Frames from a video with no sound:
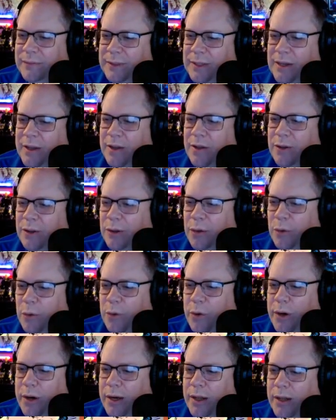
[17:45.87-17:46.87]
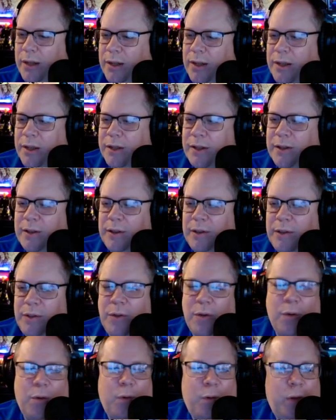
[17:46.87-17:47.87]
Oh, Lord.
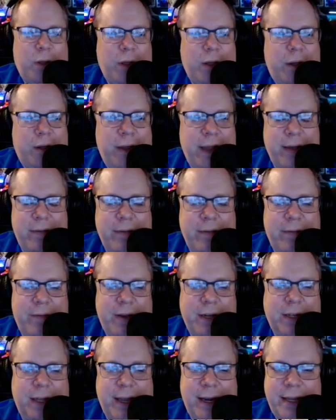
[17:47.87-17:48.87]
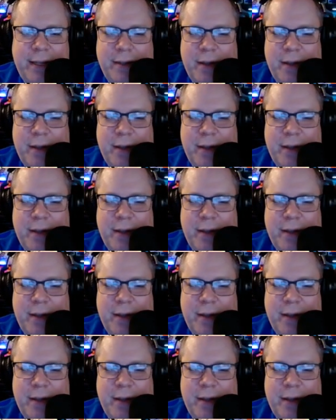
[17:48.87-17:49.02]
No. Even fish ladies.